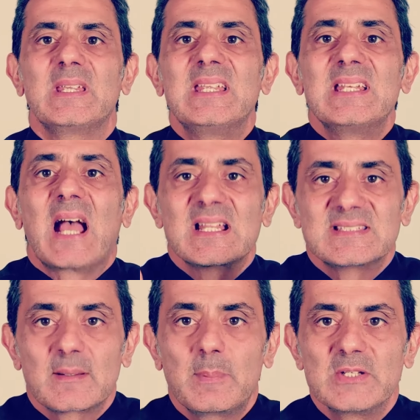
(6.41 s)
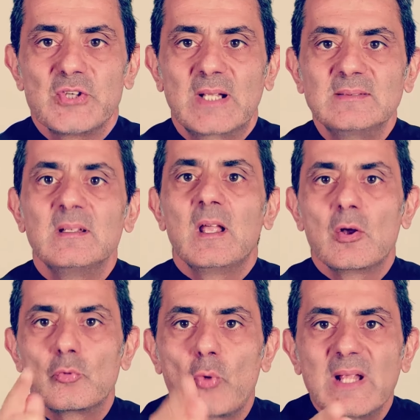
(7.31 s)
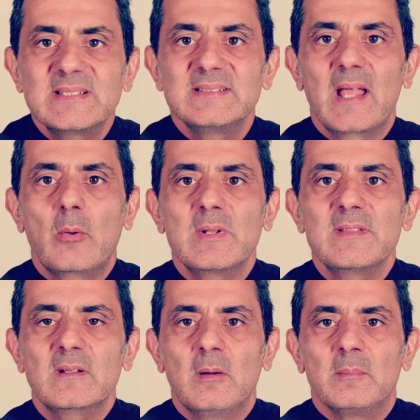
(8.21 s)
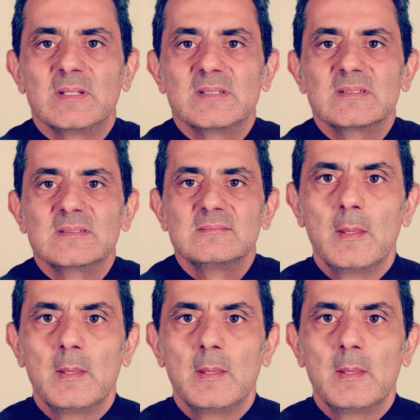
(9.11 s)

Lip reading: in Azerbaijan? Write it down in the comments.